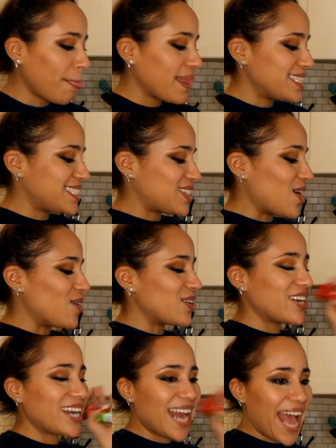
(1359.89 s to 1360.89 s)
so
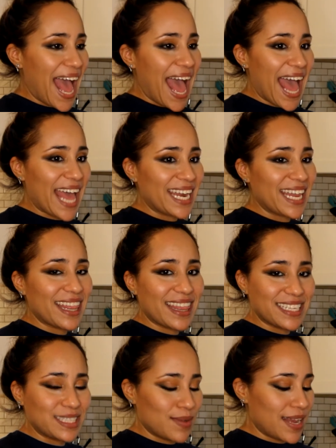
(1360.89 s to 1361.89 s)
you're gonna add
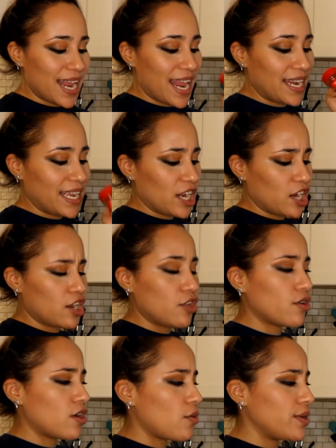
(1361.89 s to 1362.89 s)
this one in here.
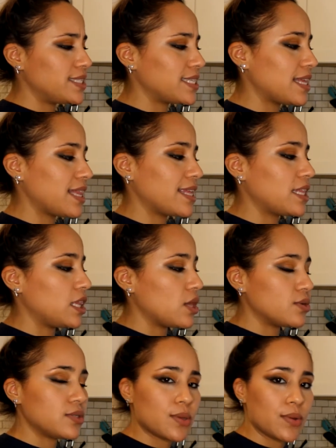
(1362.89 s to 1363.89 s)
You can always get like the
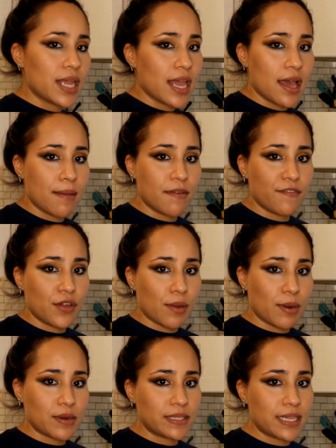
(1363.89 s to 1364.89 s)
low sodium if you're a
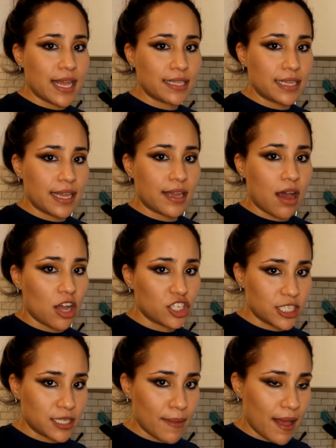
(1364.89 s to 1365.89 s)
person that's like
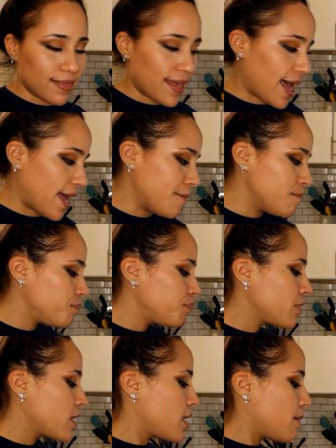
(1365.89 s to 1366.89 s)
cautious about that.
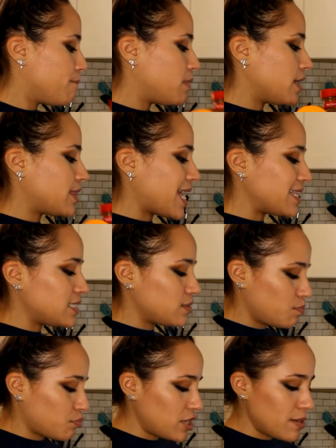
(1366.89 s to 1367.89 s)
But
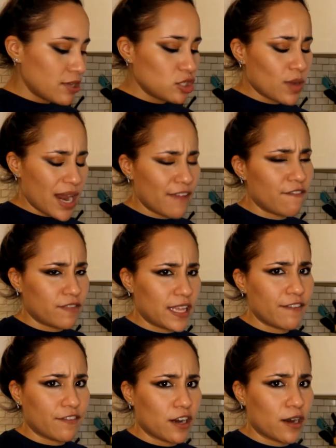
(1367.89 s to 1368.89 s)
that's pretty much what I
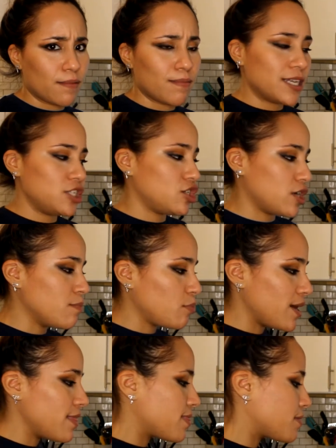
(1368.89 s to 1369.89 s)
flavor my shrimp
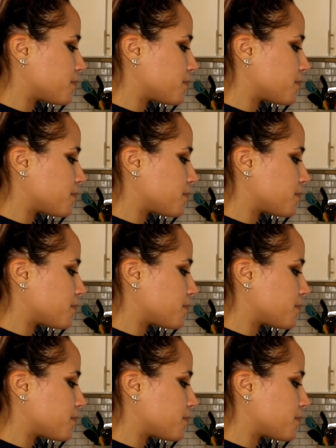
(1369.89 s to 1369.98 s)
with.